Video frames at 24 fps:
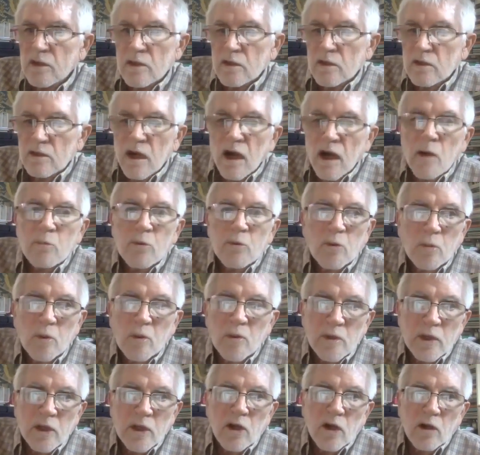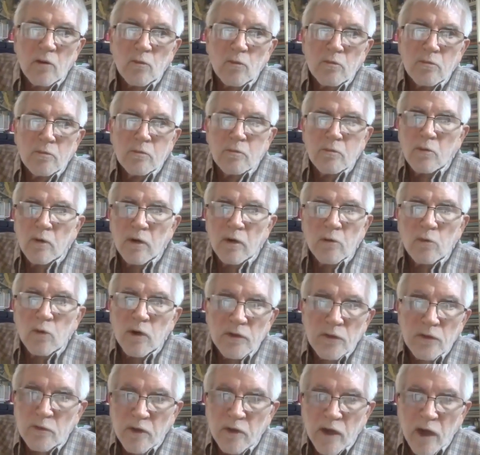comparably on what it
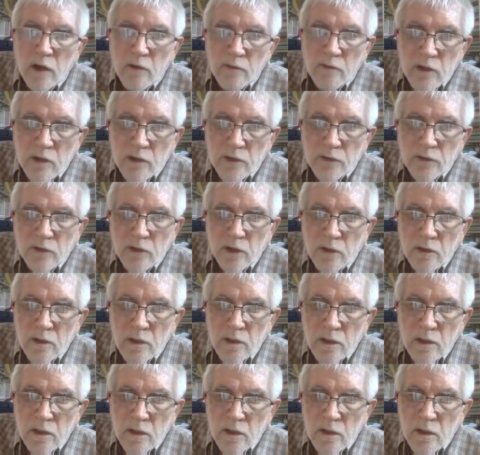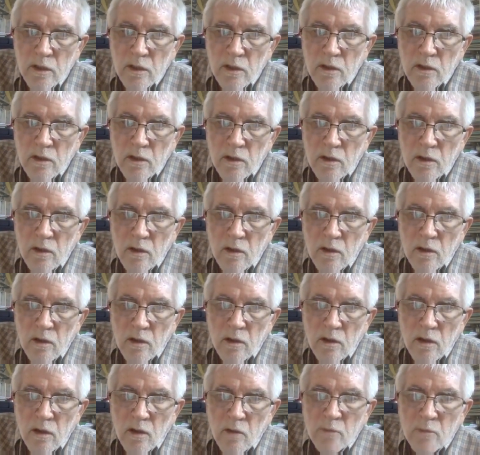was 5 years ago.
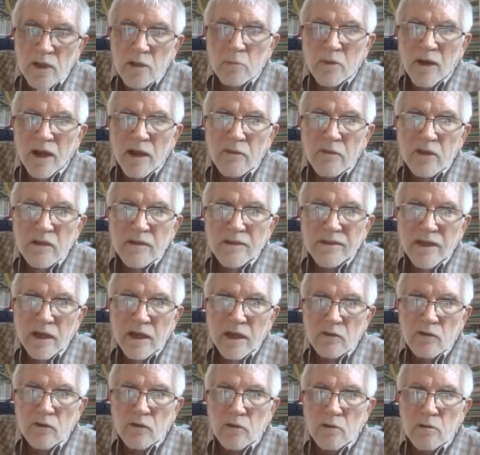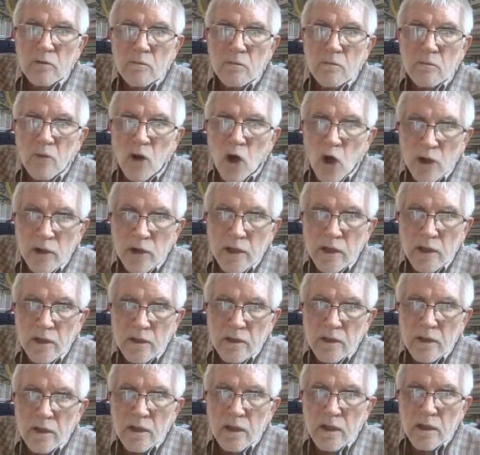But the private sector and market
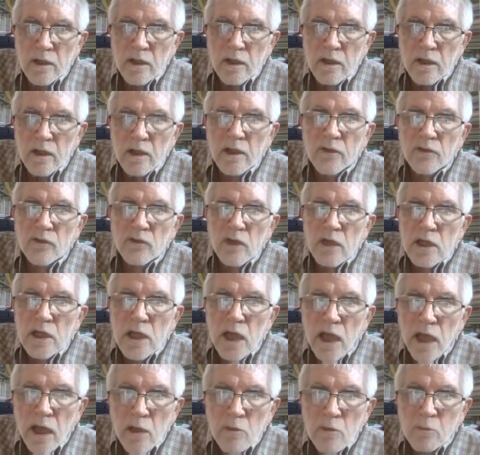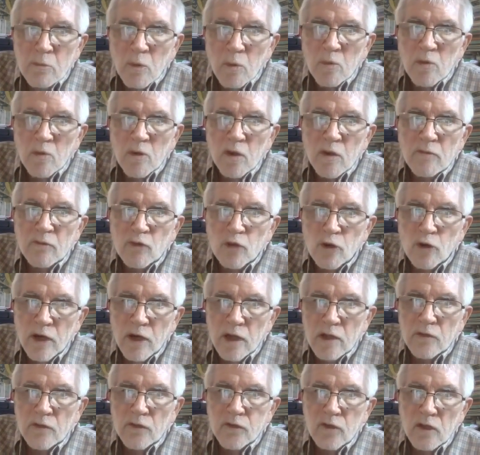is incapable of
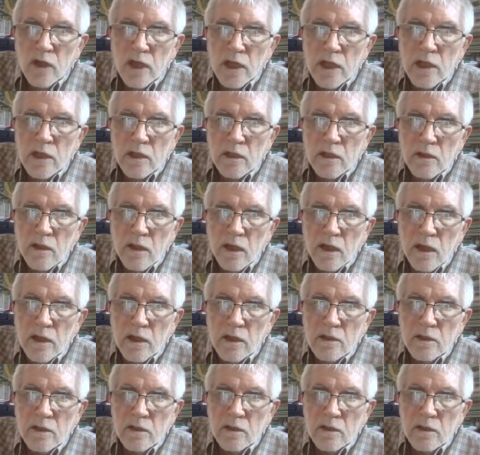translating that